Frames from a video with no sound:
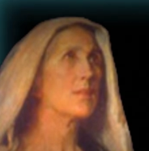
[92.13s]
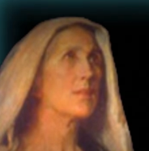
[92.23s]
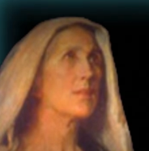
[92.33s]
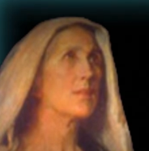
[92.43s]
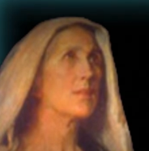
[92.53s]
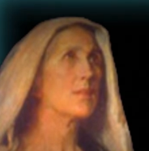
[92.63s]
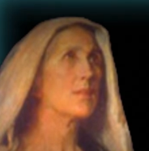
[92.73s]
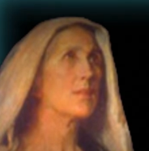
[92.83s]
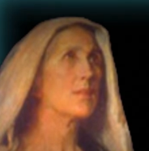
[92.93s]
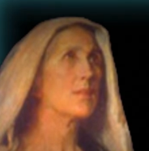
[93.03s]

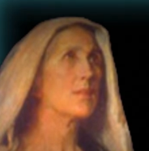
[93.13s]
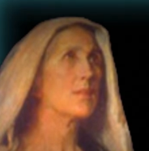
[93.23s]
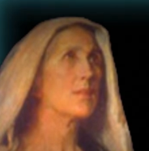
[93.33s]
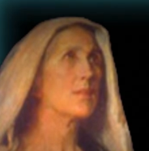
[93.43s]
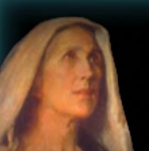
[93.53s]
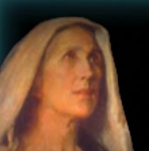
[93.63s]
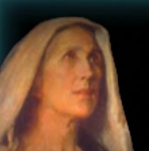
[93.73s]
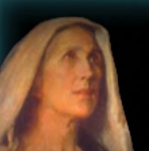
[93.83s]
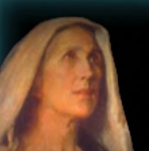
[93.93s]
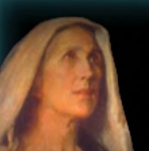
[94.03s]

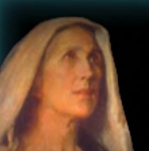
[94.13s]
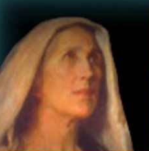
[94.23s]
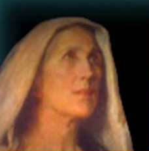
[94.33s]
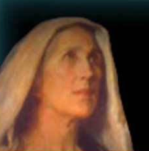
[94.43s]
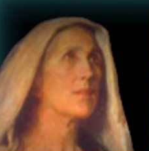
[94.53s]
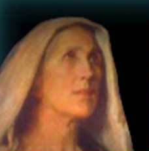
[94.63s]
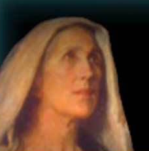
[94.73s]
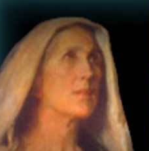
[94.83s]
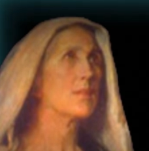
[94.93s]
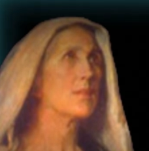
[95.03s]

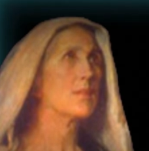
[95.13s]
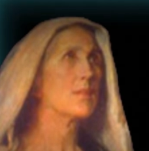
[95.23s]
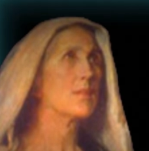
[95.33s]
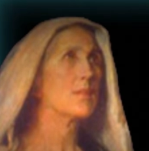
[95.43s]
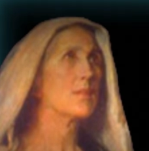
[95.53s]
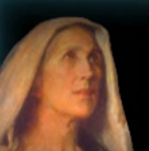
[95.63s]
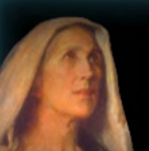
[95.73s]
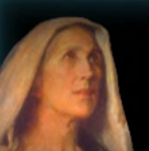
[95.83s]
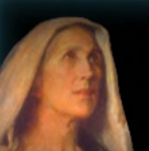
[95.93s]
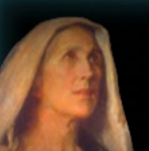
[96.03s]

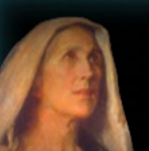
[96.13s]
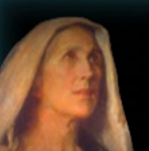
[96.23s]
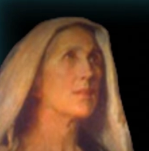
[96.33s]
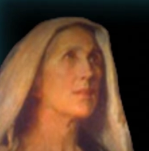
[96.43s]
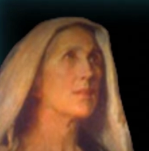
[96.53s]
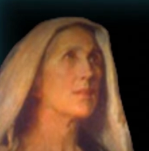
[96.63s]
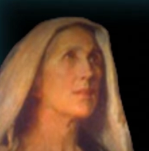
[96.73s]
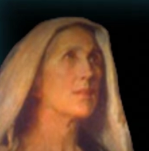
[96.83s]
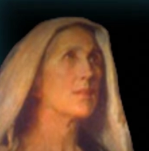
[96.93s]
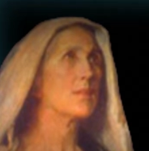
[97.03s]

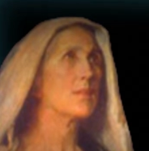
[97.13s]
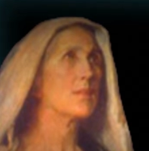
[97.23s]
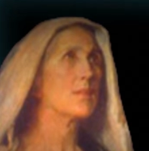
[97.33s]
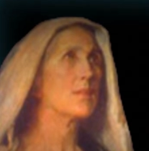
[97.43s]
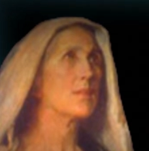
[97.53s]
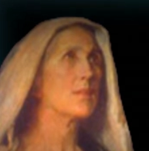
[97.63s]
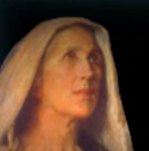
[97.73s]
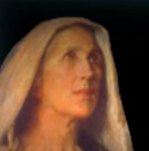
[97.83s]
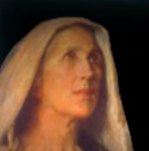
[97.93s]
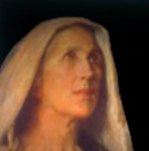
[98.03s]

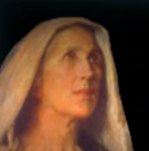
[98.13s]
(no one is talking)